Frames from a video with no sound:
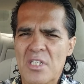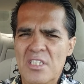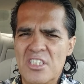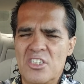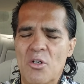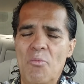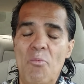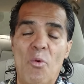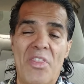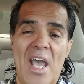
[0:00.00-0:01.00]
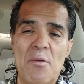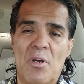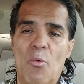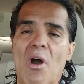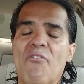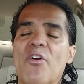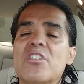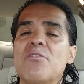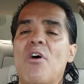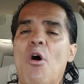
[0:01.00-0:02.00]
So with that in mind, well, first
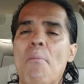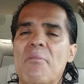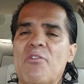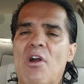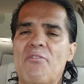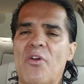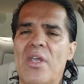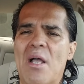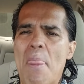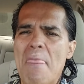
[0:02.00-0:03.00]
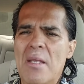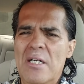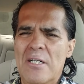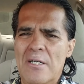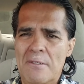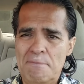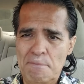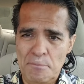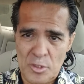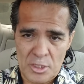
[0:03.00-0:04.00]
of all, before I forget,
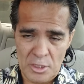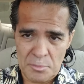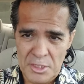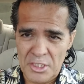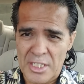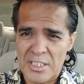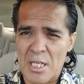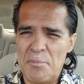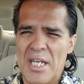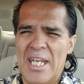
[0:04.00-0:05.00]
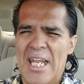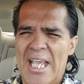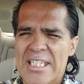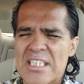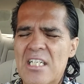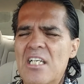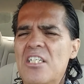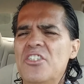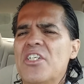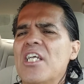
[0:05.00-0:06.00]
excuse me, you can come in late,
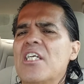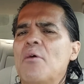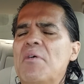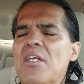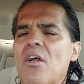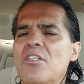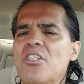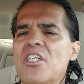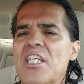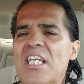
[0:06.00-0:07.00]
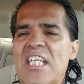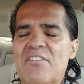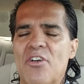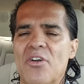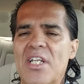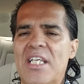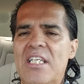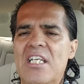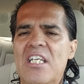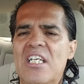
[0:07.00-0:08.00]
you can come in, you can leave early.
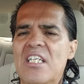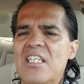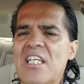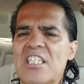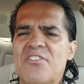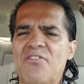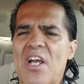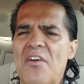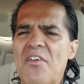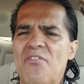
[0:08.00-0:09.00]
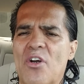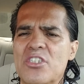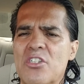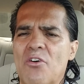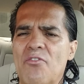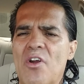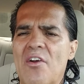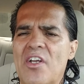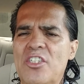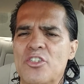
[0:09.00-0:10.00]
It's very versatile,
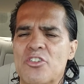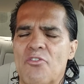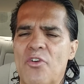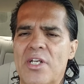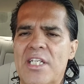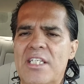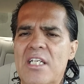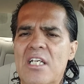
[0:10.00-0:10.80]
very user friendly.